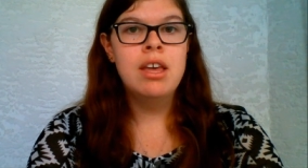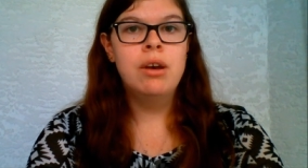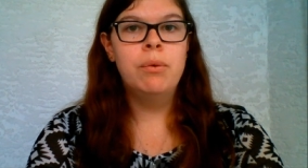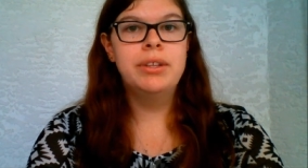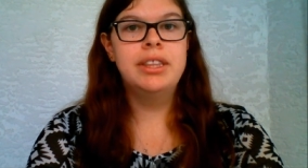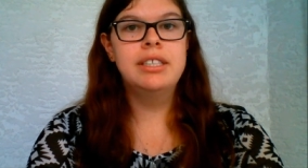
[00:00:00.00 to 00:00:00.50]

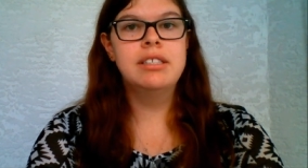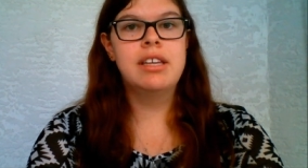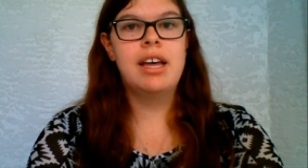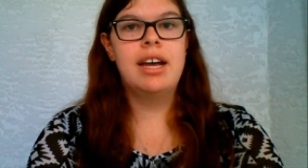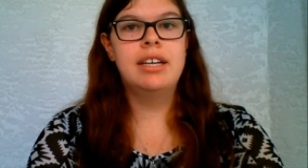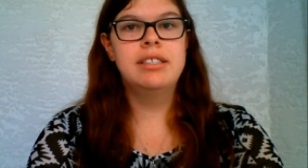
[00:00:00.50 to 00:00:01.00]
With this
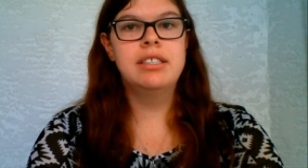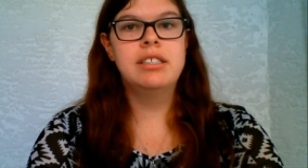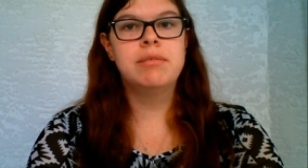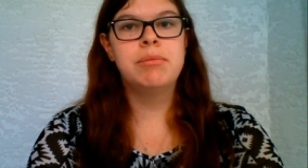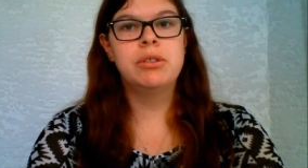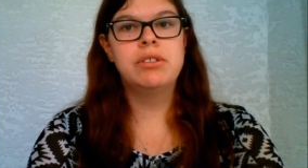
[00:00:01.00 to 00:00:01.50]
class, it is
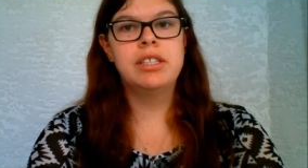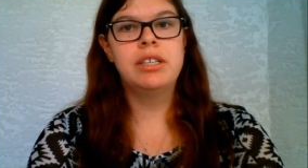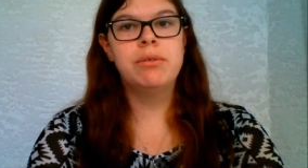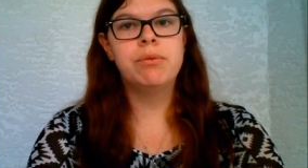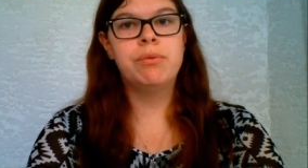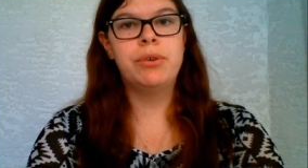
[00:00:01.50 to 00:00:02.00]
mostly
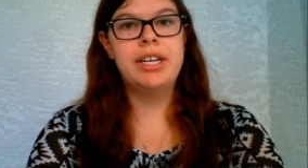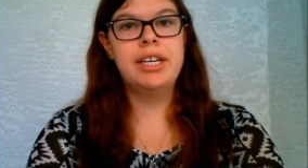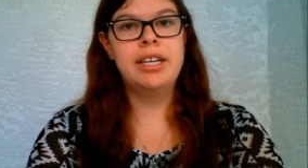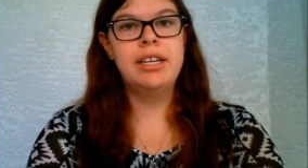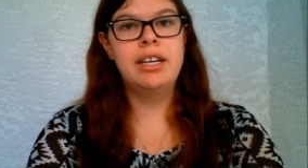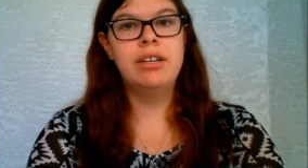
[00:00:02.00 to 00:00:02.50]

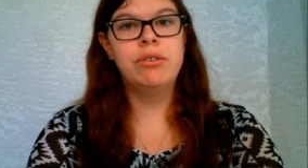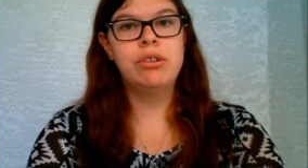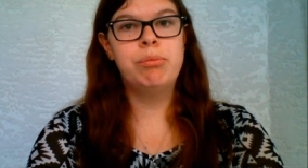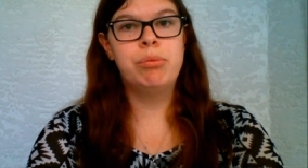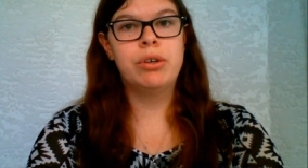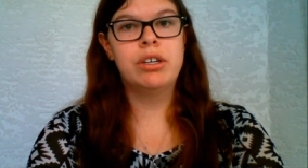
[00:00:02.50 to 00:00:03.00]
reading and group
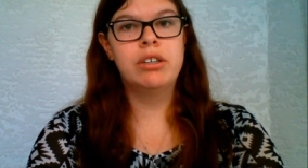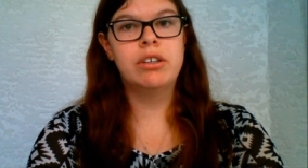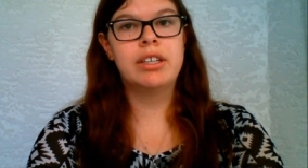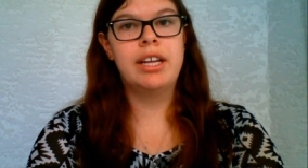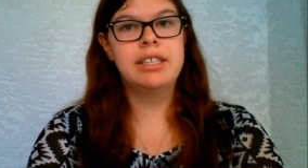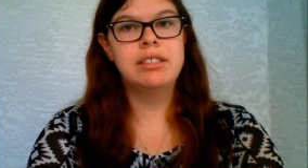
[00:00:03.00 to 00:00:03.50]
work or
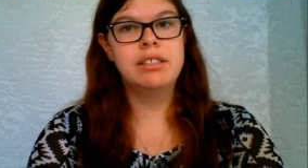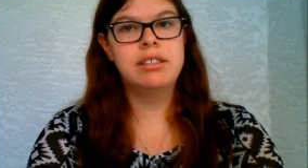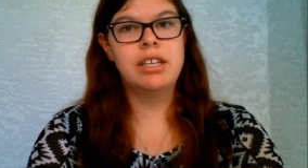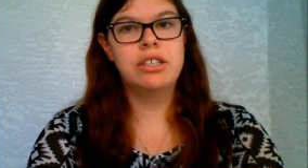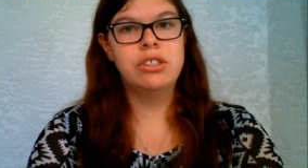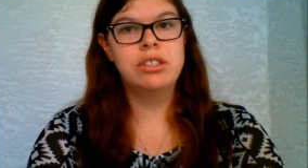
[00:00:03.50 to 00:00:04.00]
class
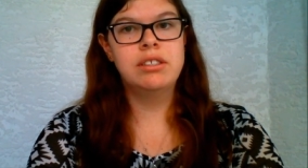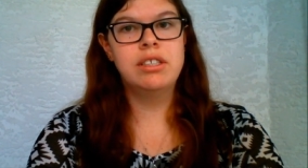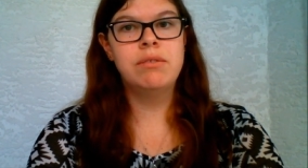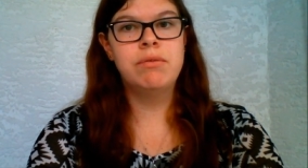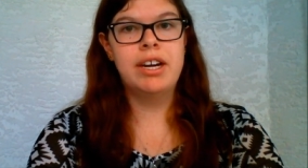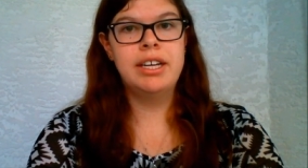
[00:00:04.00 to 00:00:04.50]
discussions and
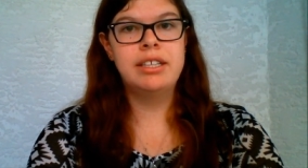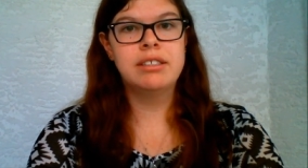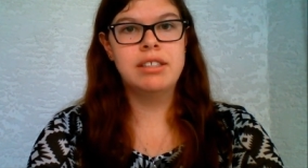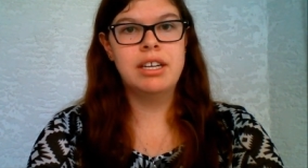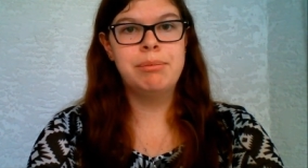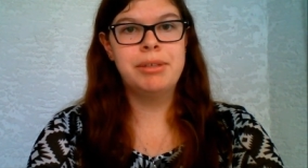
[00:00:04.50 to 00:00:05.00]
writing
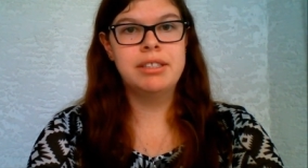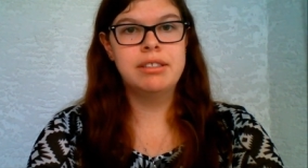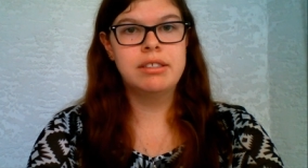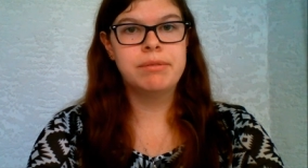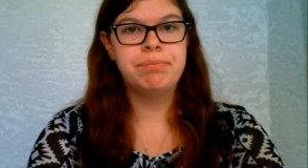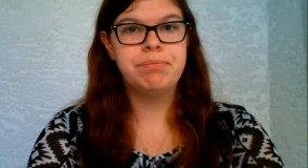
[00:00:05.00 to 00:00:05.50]
assignments.
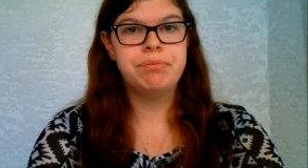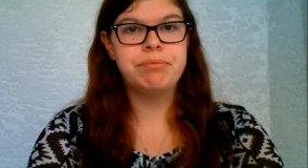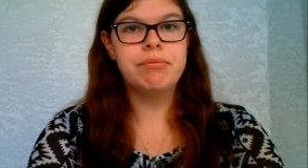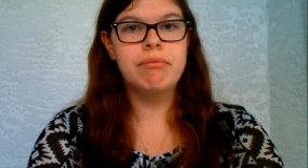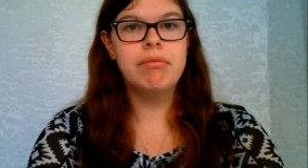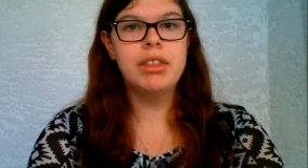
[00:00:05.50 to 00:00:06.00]

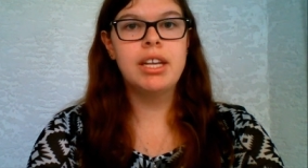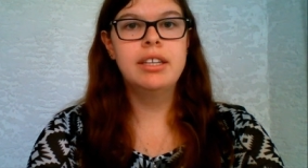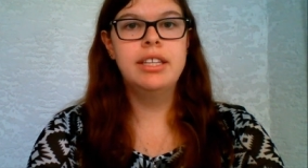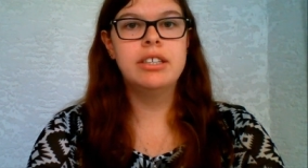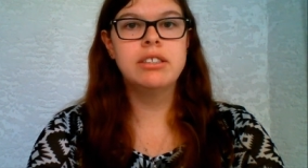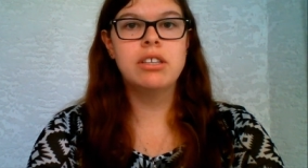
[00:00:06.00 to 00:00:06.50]

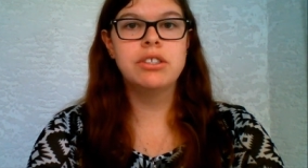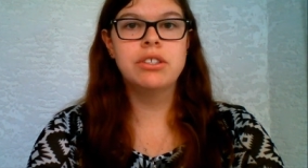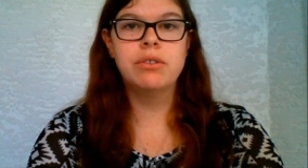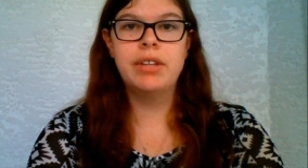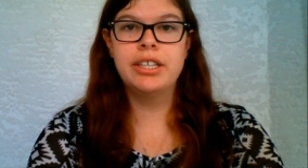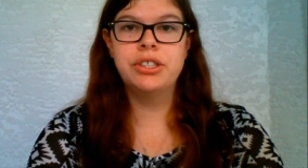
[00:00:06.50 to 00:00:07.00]
There is also
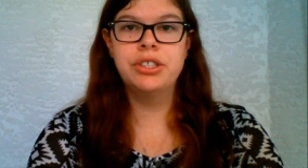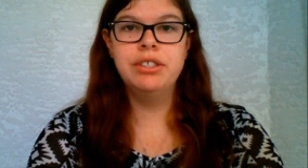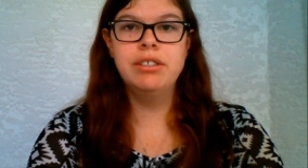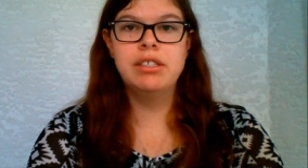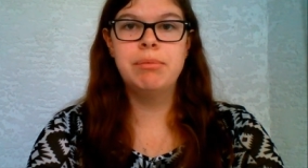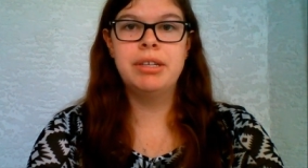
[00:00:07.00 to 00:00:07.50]
lectures,
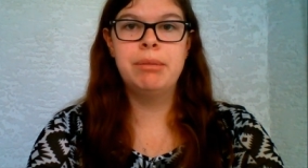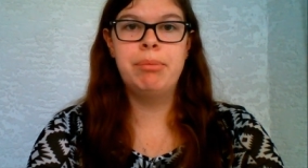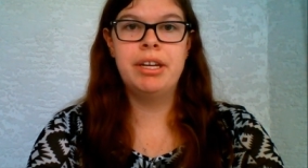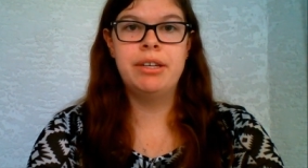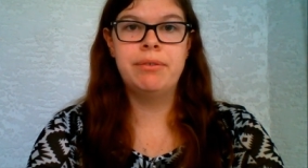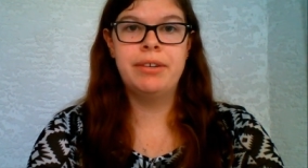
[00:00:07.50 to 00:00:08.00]
some
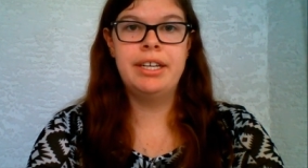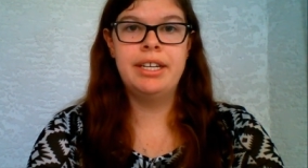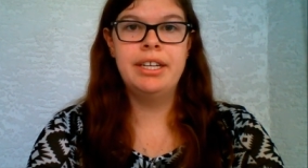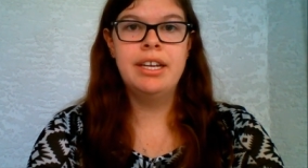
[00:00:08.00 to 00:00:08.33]
independent reading,